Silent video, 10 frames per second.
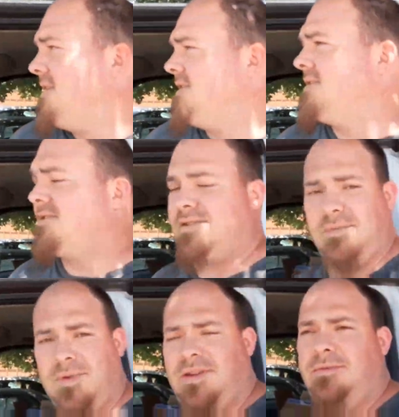yeah,
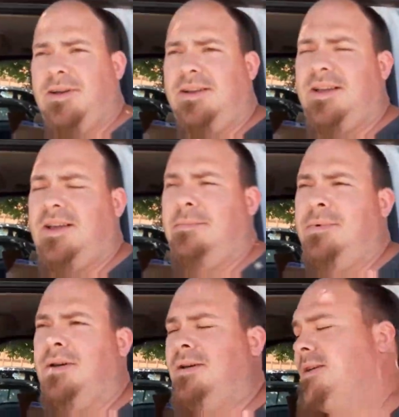still playing the waiting
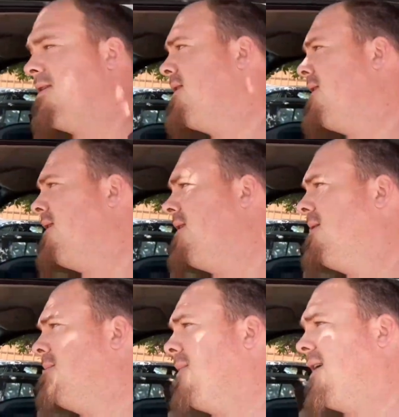game.
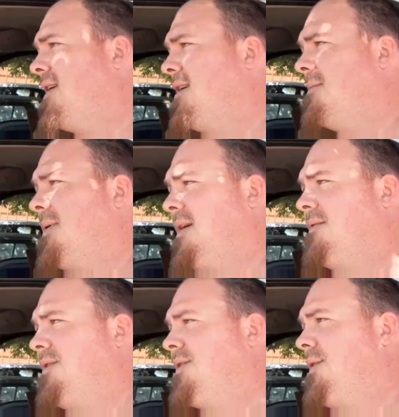Might end up having